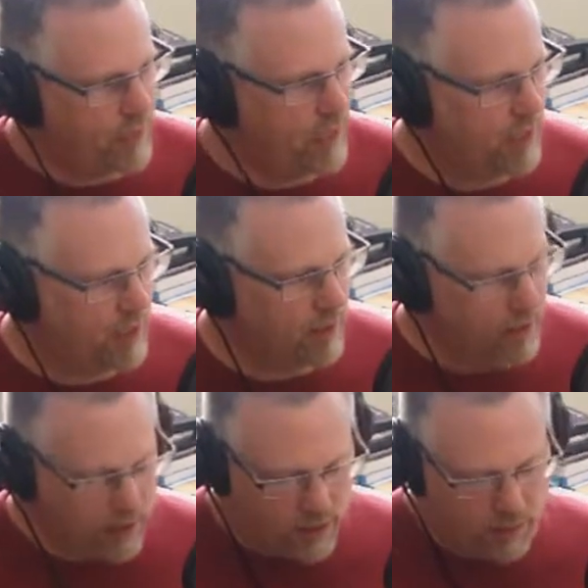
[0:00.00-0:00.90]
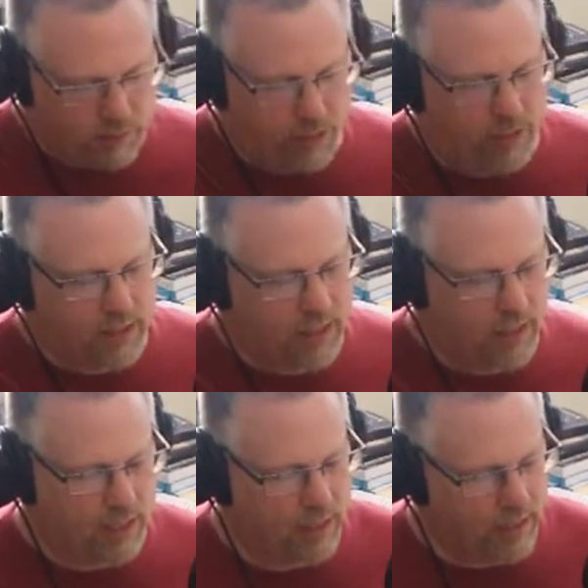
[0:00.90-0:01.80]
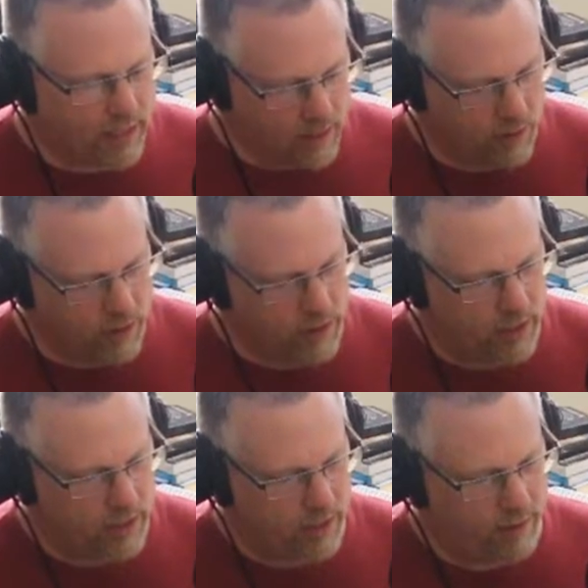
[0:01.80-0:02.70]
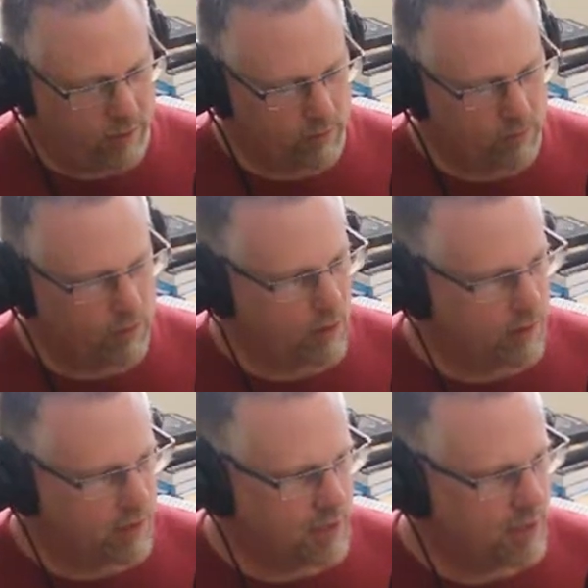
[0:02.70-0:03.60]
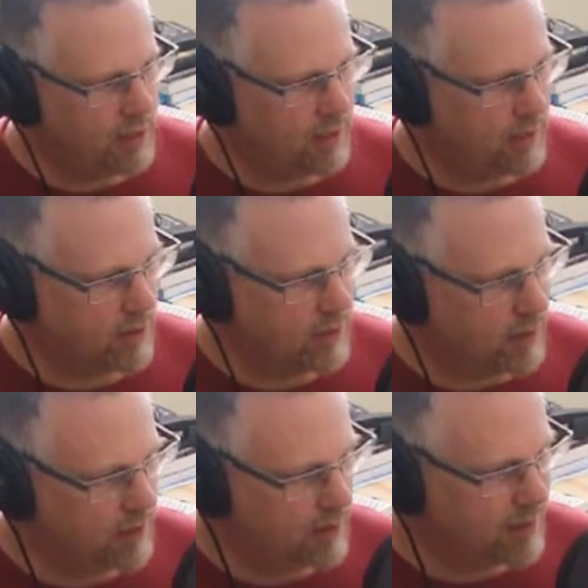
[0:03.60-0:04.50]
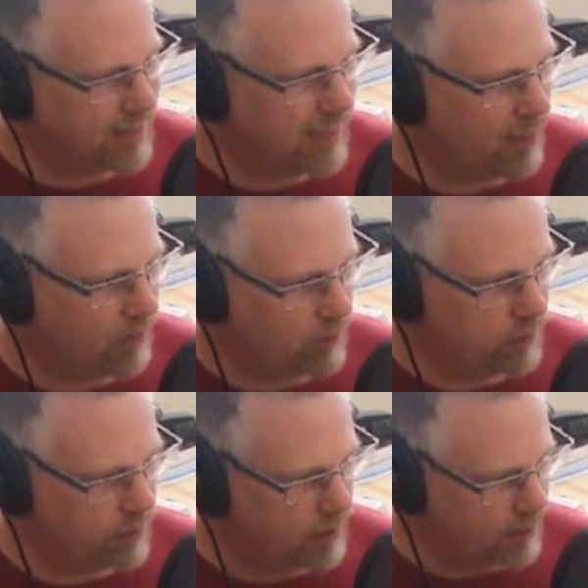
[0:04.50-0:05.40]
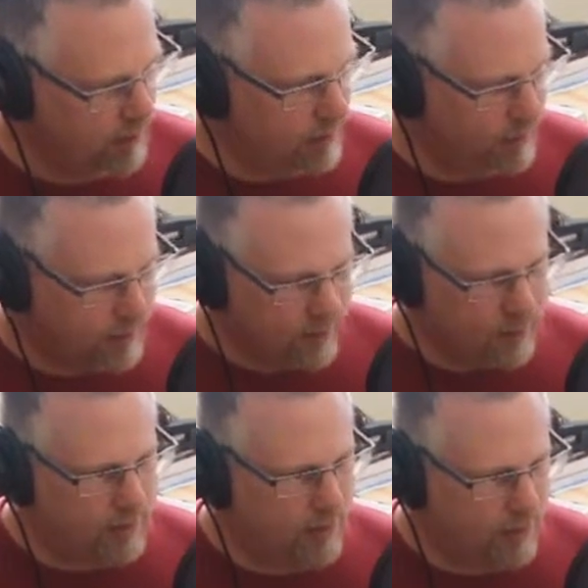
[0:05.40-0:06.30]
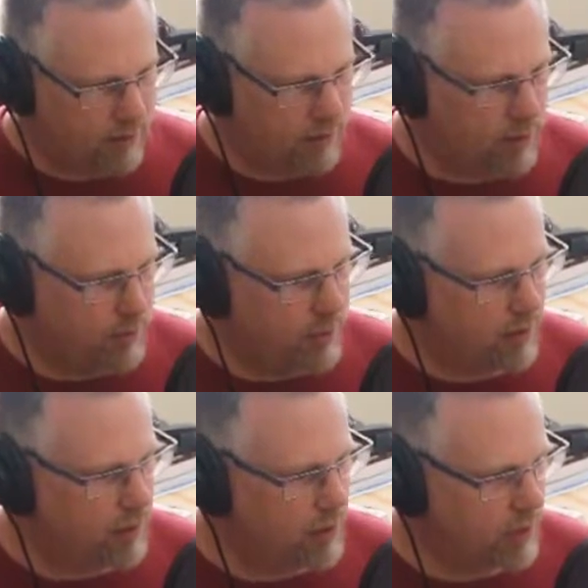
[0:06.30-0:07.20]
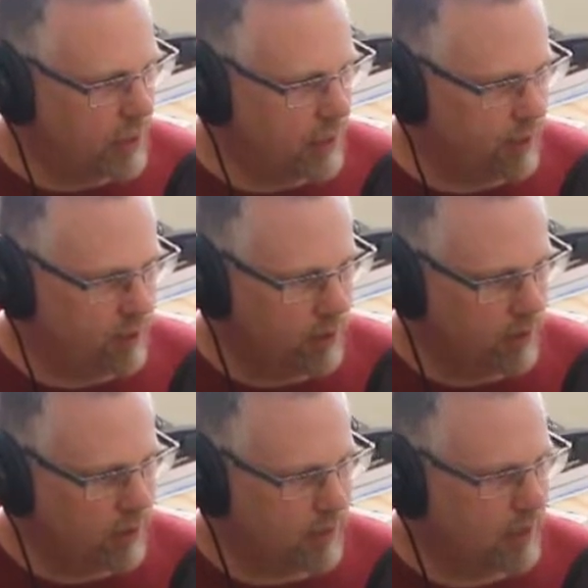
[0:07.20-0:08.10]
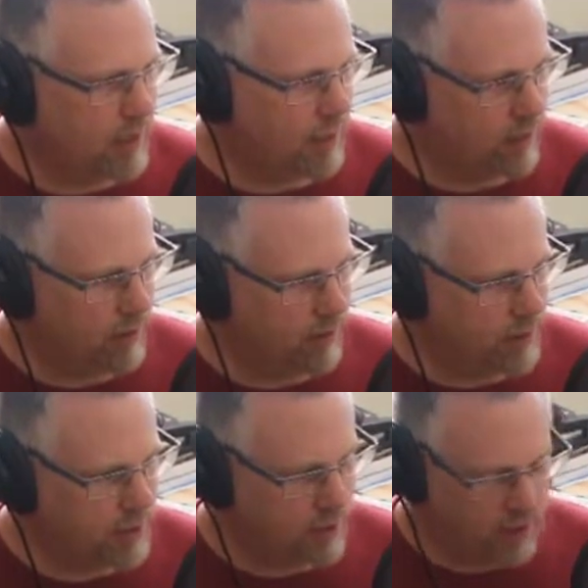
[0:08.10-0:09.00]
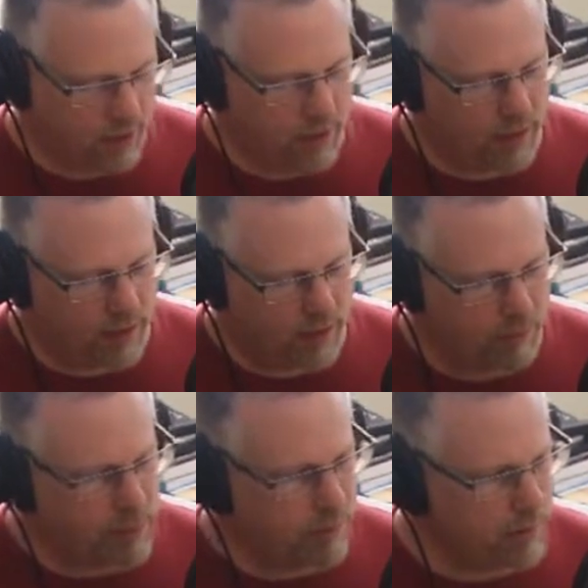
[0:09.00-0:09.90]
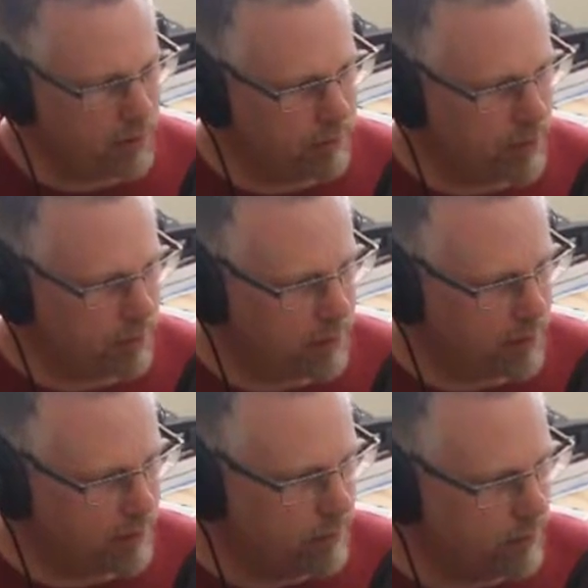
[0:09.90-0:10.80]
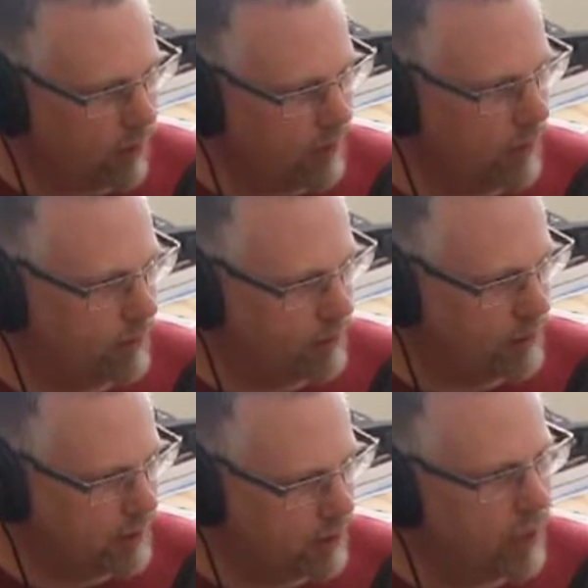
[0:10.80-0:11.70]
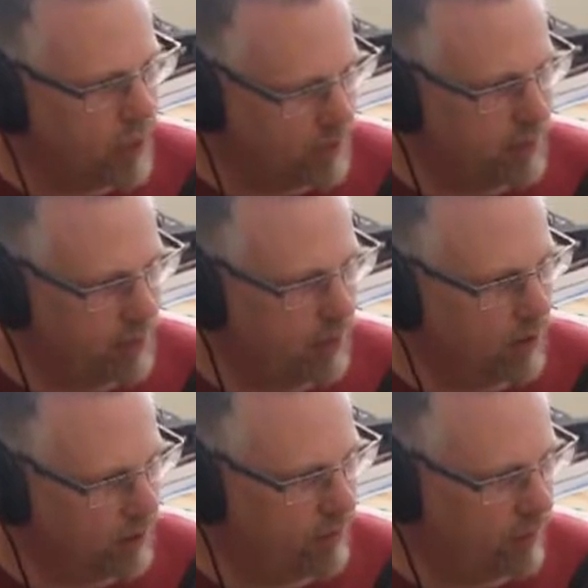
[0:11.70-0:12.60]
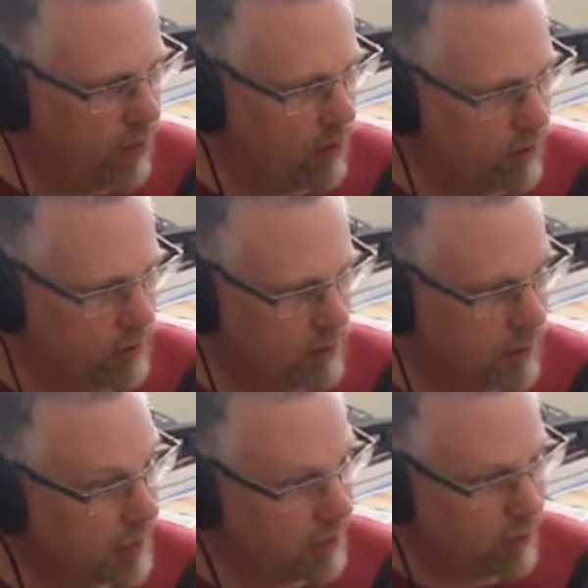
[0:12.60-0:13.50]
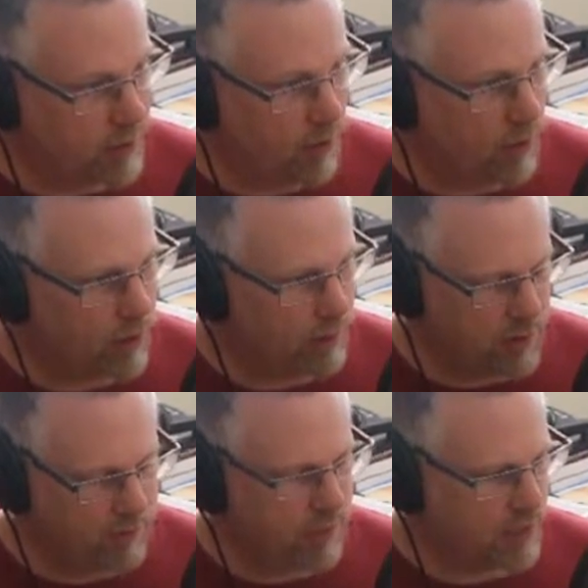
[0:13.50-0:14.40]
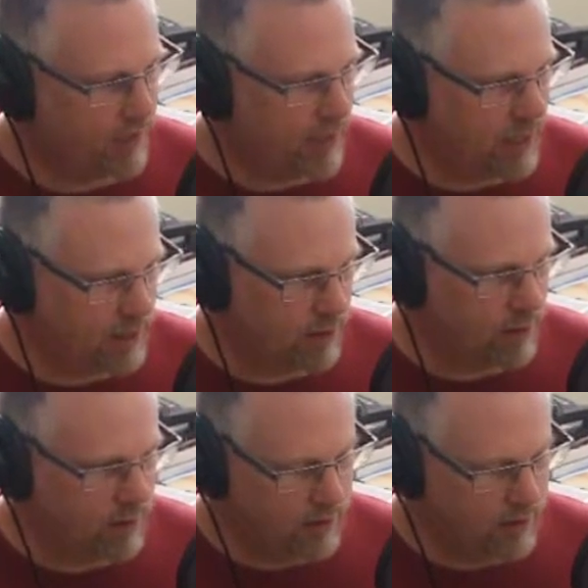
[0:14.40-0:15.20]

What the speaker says: Yeah. You plug it down on, and that created a rubber seal so that sound would, be communicated with no outside interruptions, and the beep beep beep beep beep beep, all that would be transmitted over the phone, just like you were talking, but much faster.